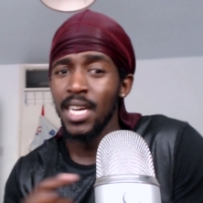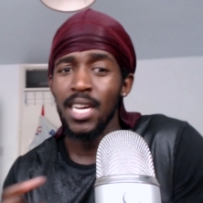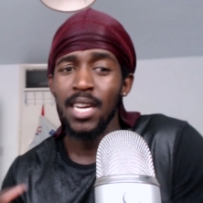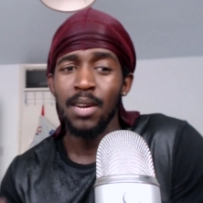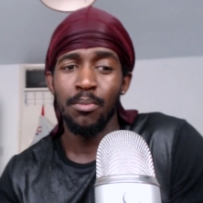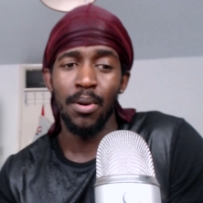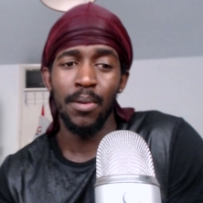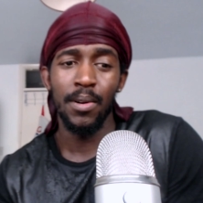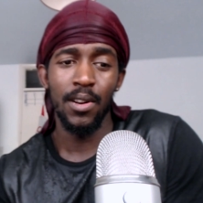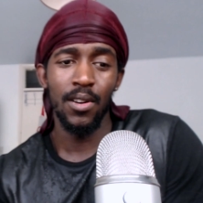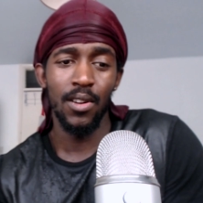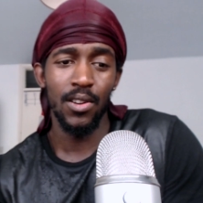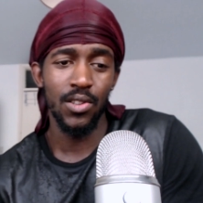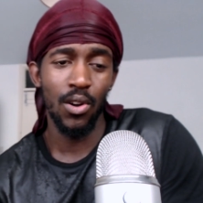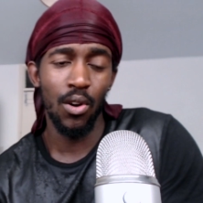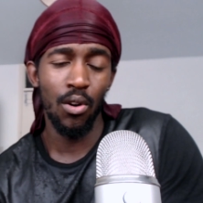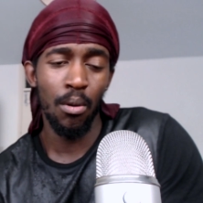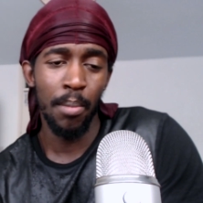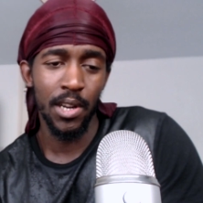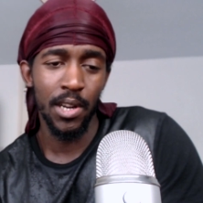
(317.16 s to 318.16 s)
Probably lost a
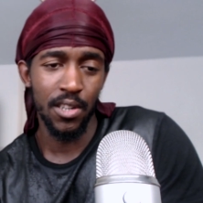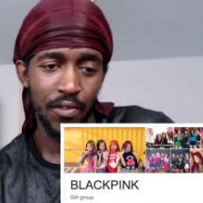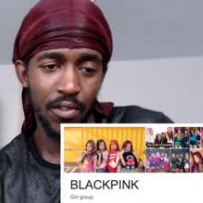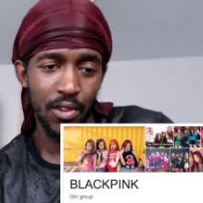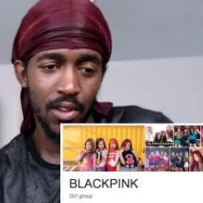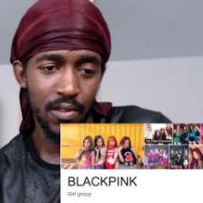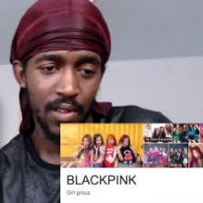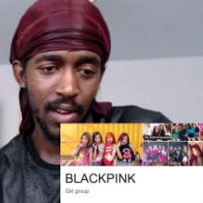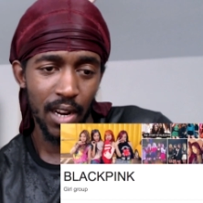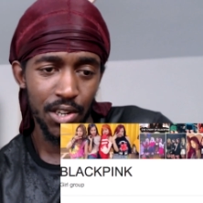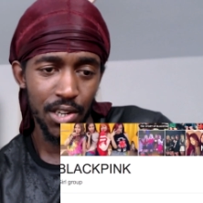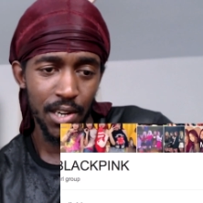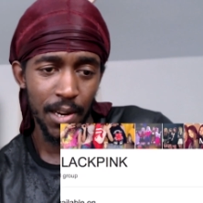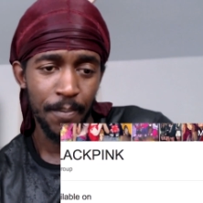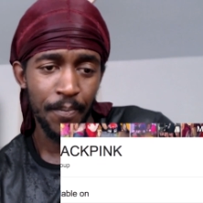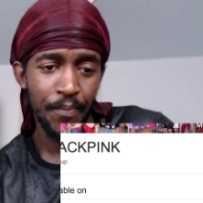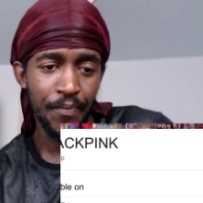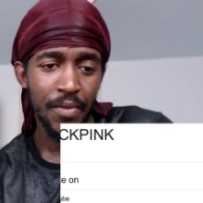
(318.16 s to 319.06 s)
whole bunch of views for that shit.